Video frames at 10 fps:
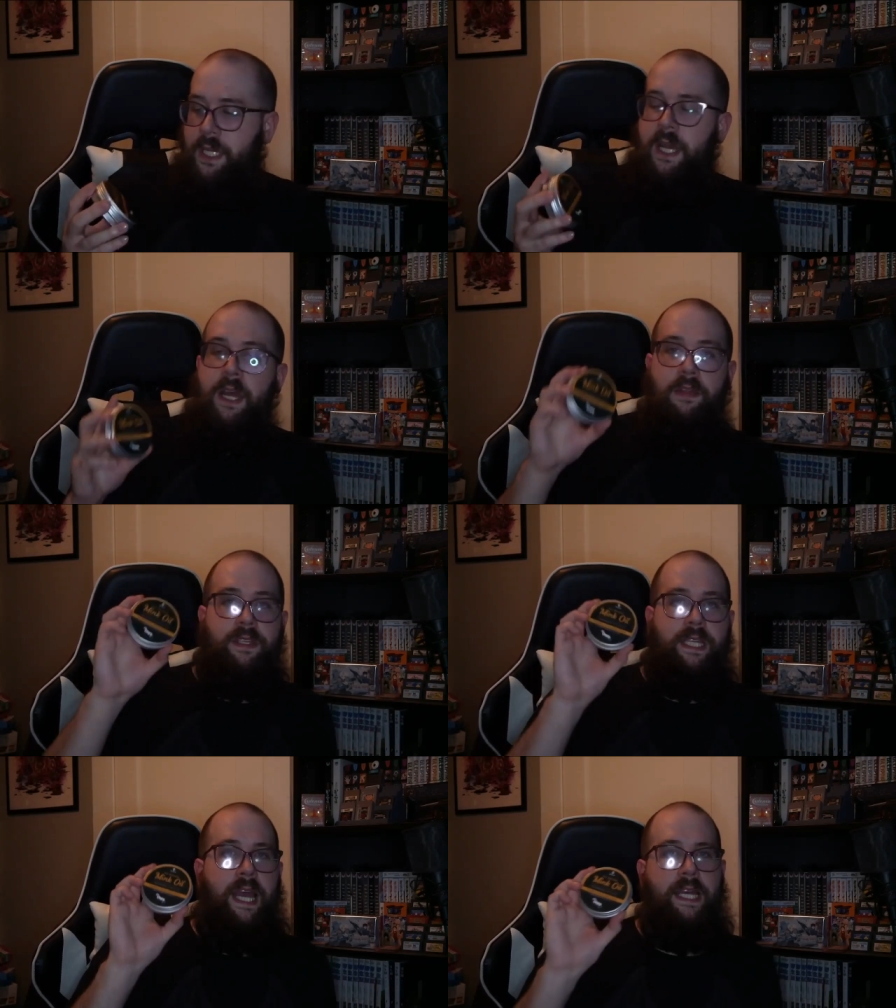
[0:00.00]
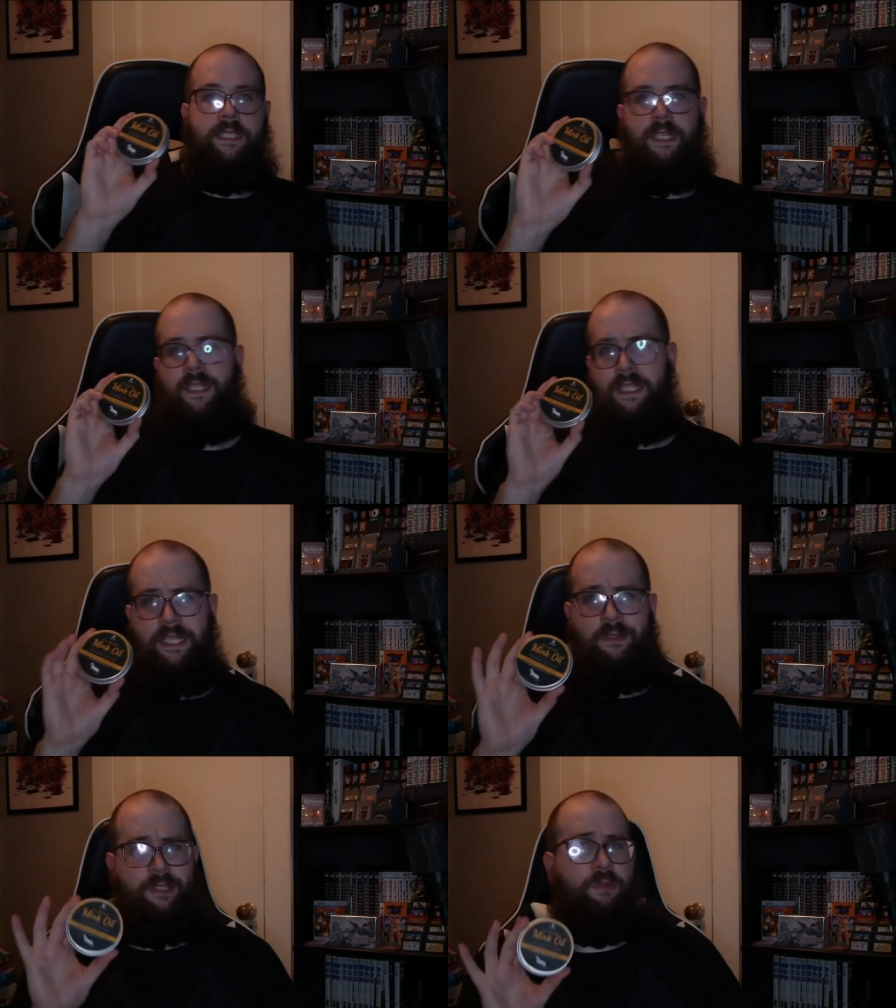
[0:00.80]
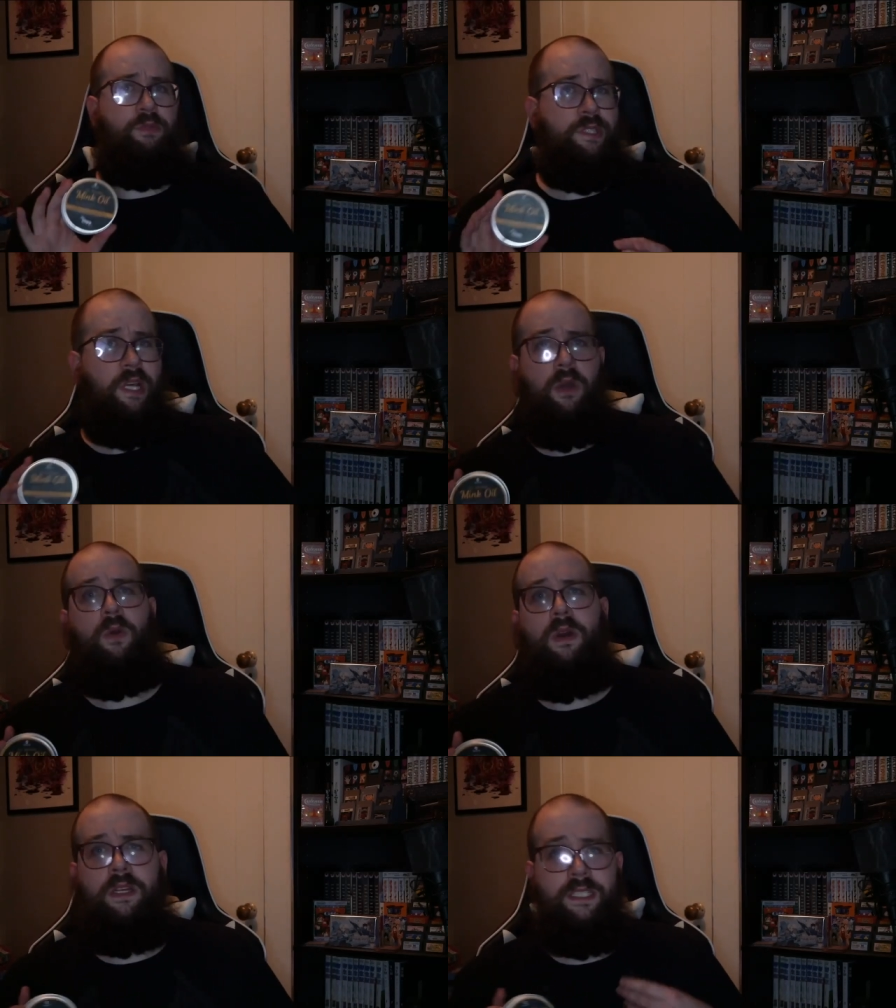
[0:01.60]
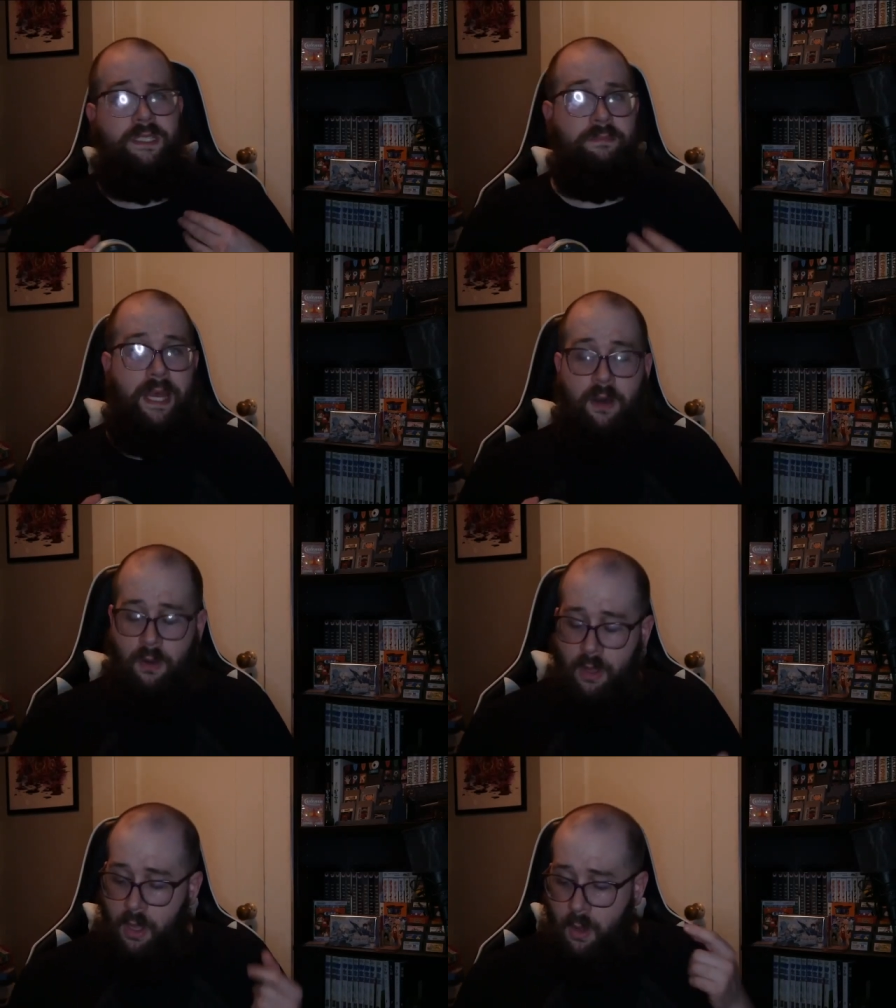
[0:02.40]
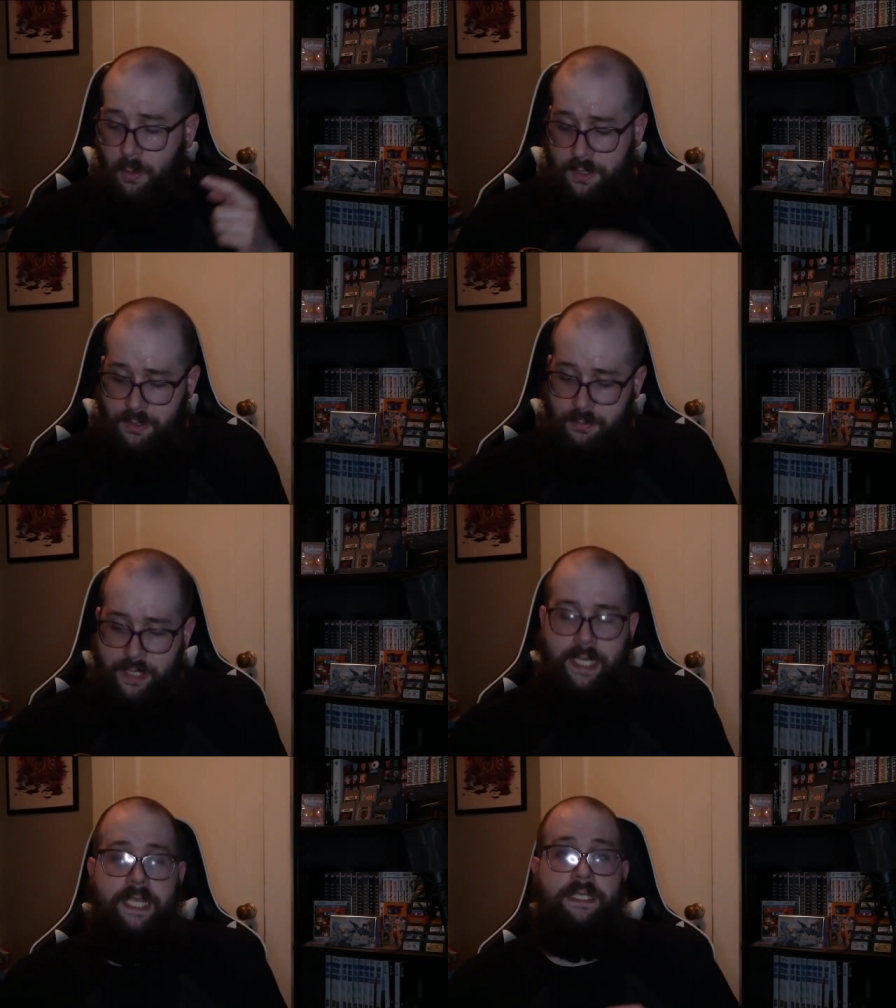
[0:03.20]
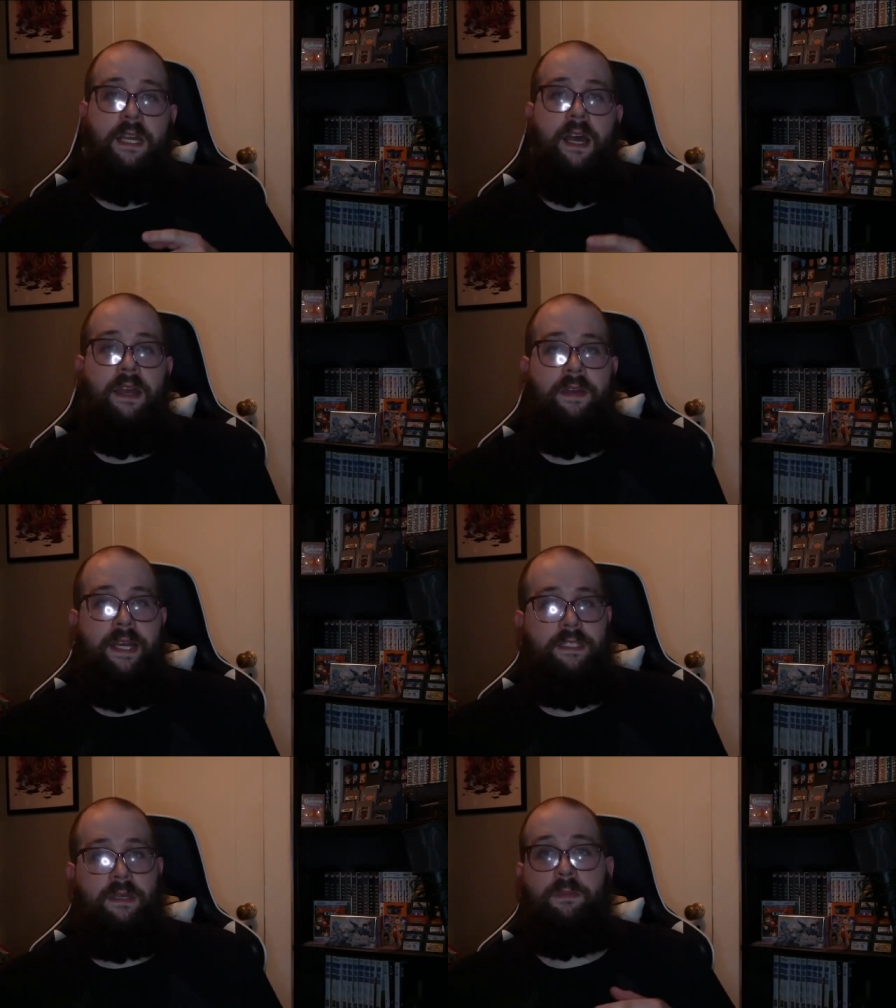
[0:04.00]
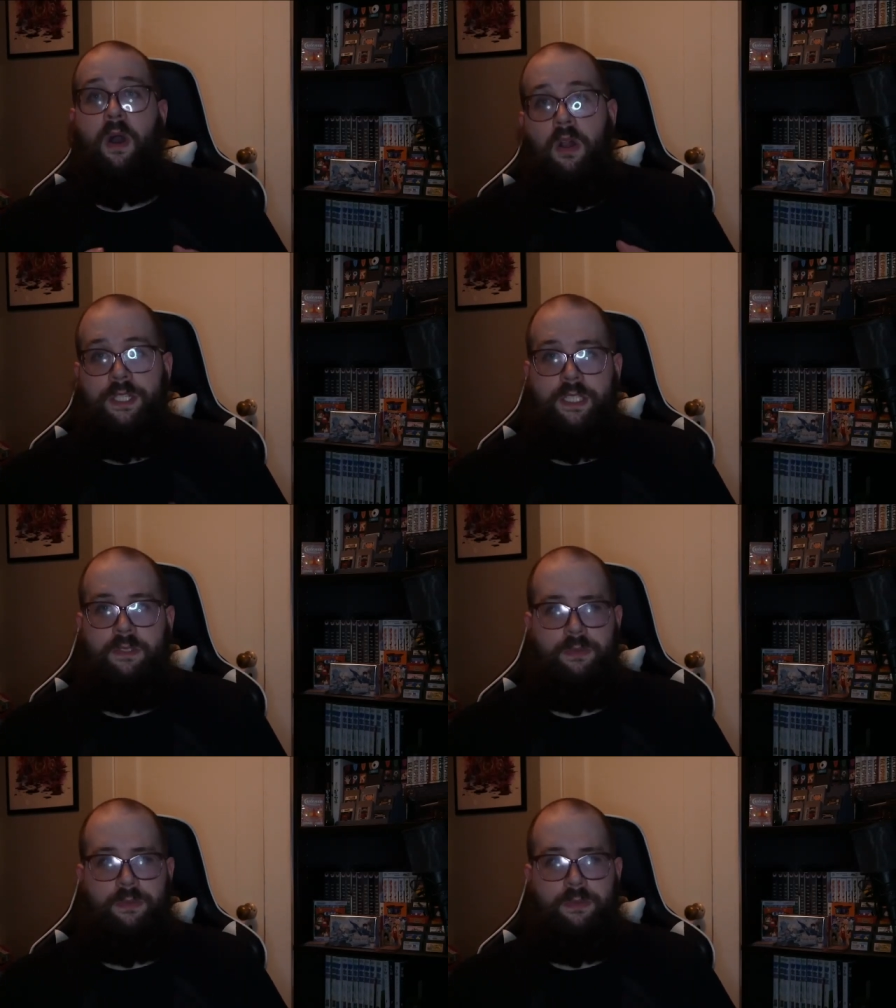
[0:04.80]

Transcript: This has little to no smell, which is really nice. I've had some polishes where